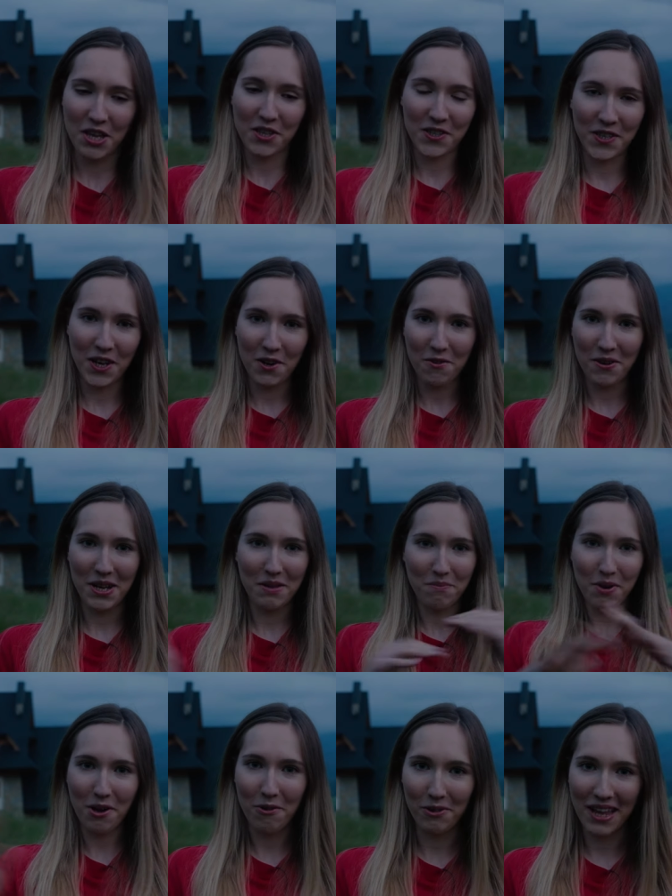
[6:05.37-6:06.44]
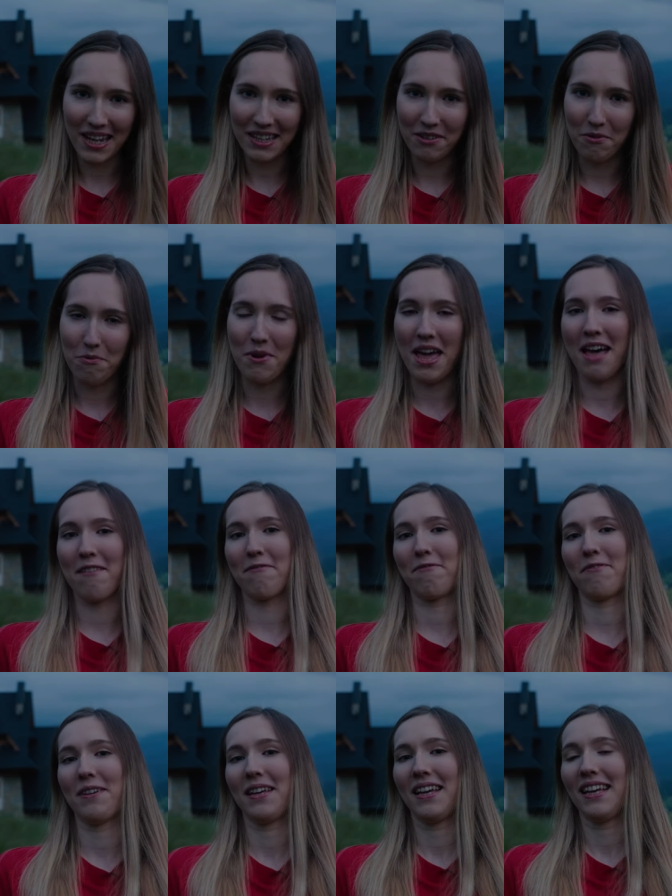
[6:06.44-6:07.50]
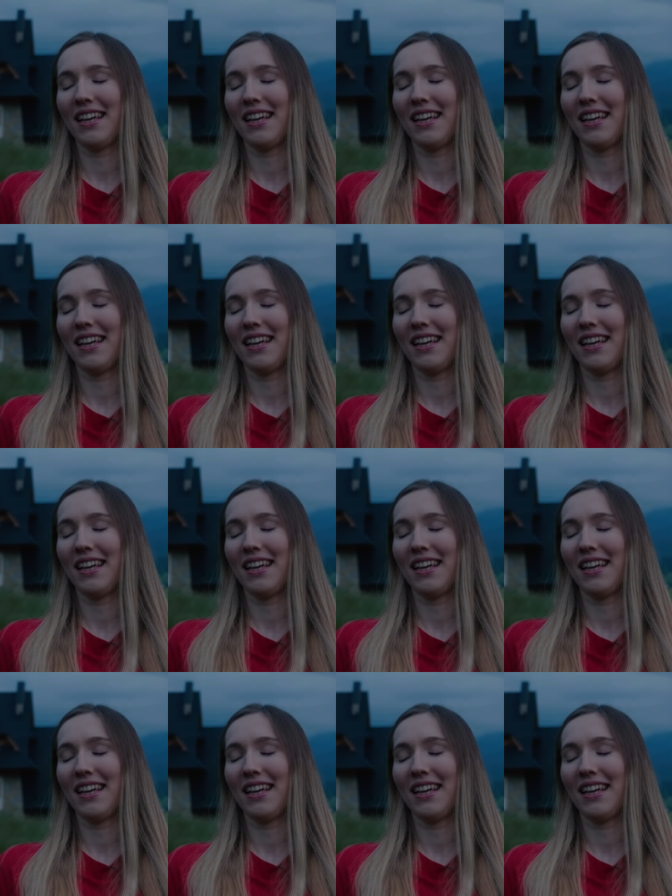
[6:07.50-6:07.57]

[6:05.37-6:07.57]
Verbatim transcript: So in Poland we have